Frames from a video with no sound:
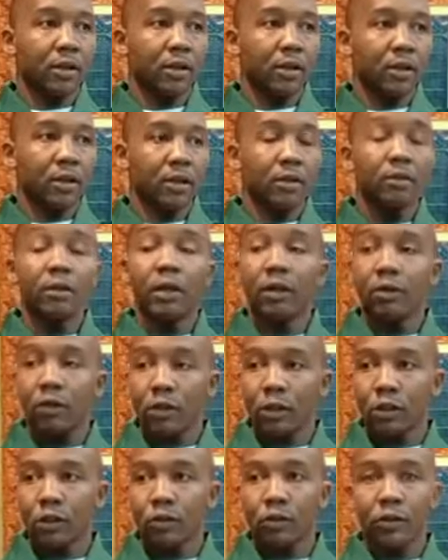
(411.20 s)
They rush
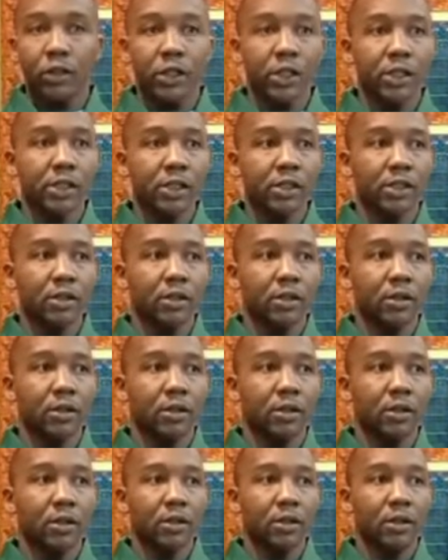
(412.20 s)
to Jesus.
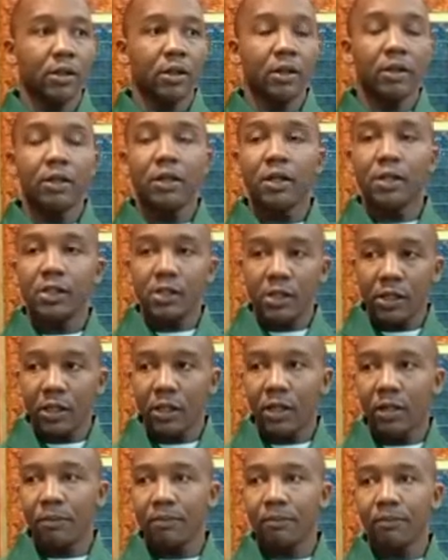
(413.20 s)
They seek
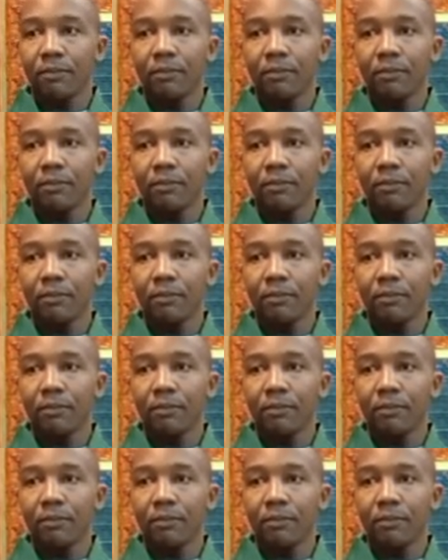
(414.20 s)
him.